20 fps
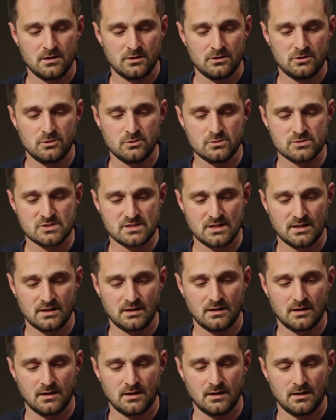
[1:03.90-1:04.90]

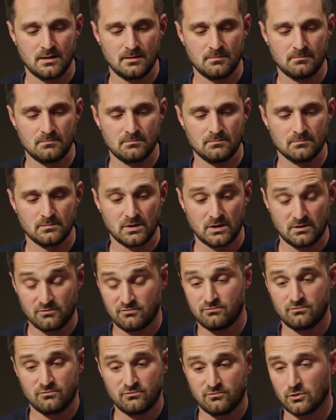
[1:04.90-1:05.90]
using
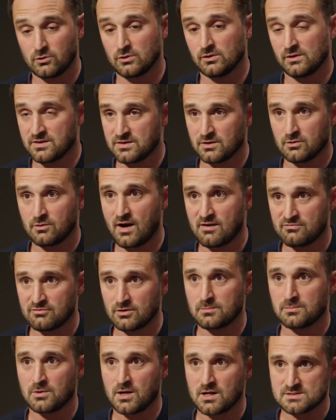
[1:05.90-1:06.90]

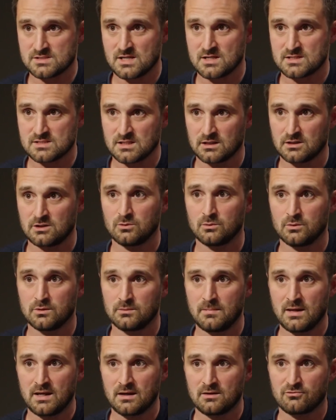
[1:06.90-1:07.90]
photolithographic process like you
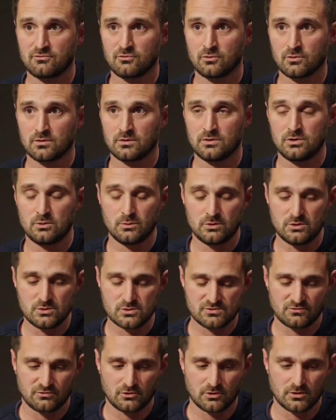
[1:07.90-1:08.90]
would
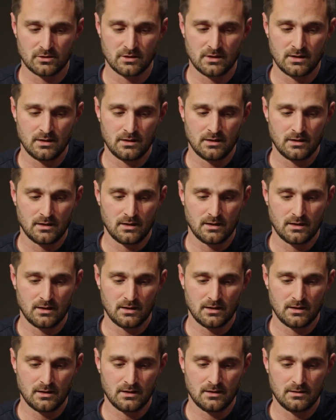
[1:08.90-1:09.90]
use for
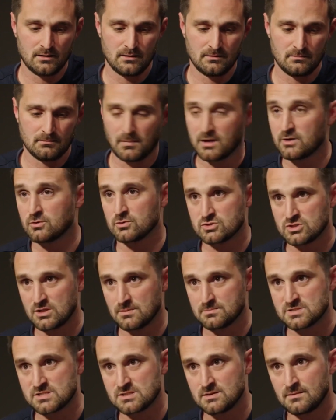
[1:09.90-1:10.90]

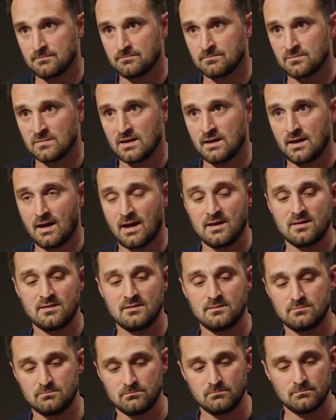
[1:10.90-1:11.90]
microchips,
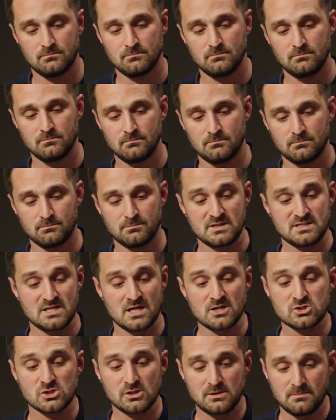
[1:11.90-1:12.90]
and
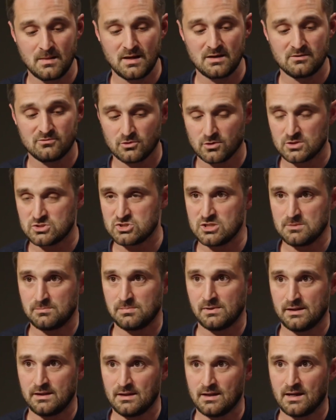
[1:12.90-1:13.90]
potentially made very
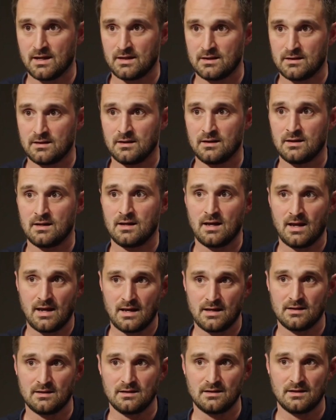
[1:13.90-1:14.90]
cheaply and
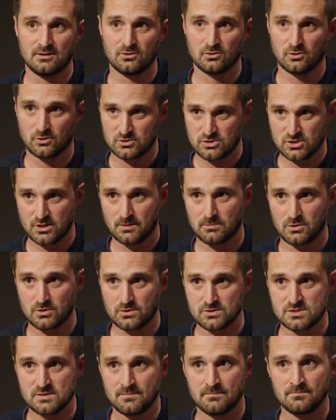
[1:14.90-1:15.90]
in large
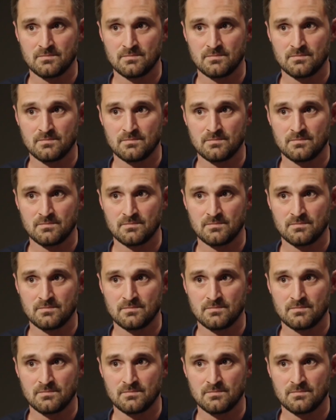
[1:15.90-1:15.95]
numbers.